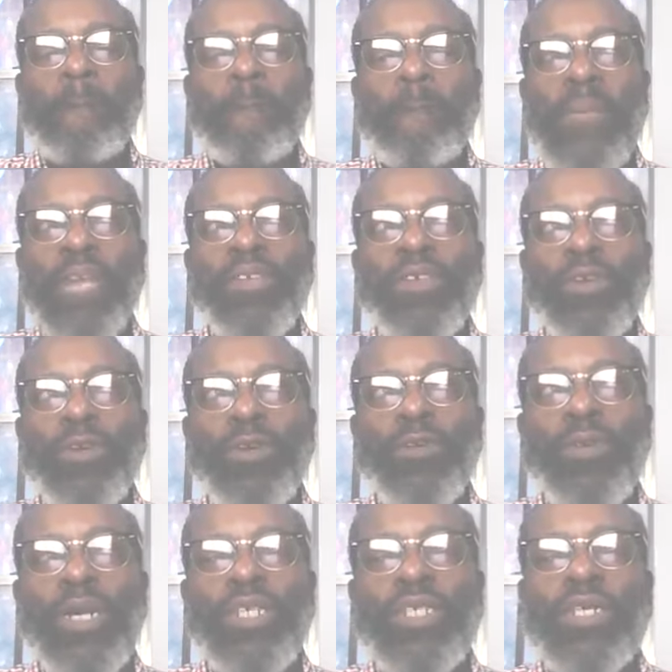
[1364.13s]
That's a good
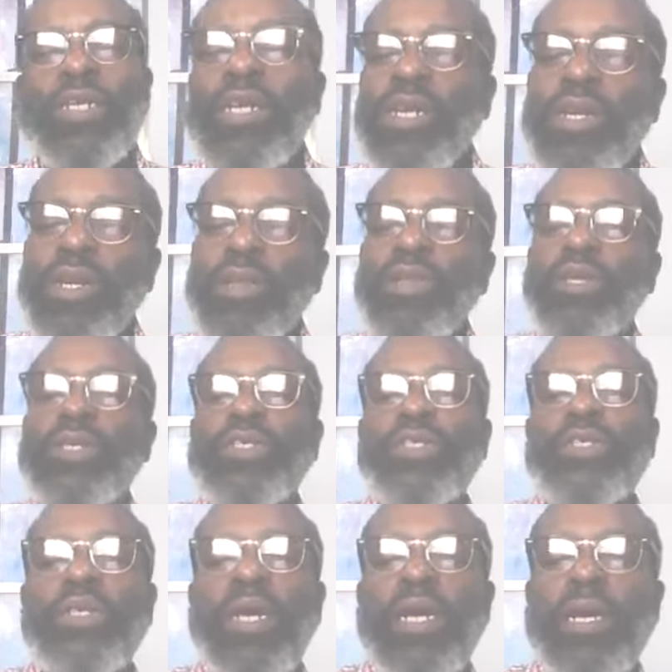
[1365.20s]
question. You know, there is
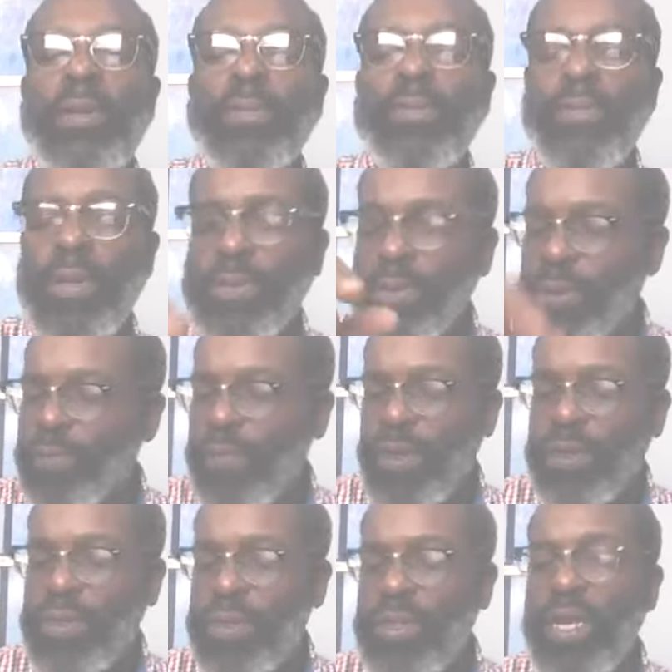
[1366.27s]
a um, there was a
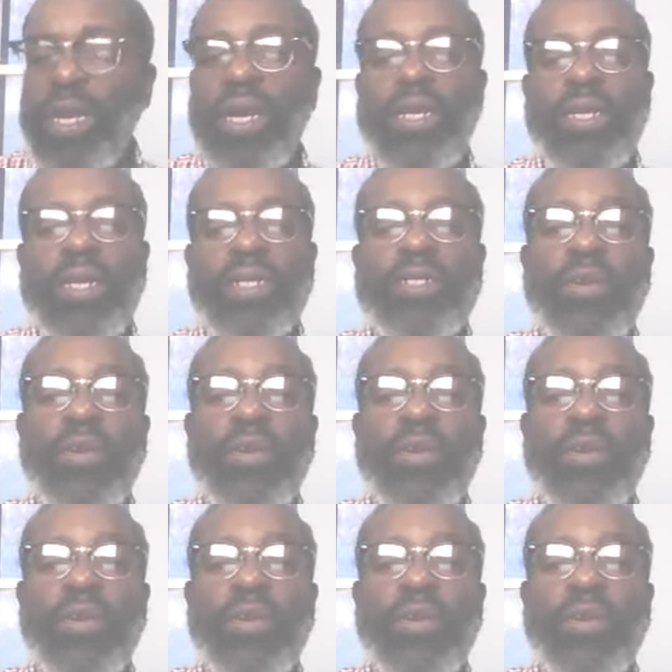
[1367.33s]
verse of this.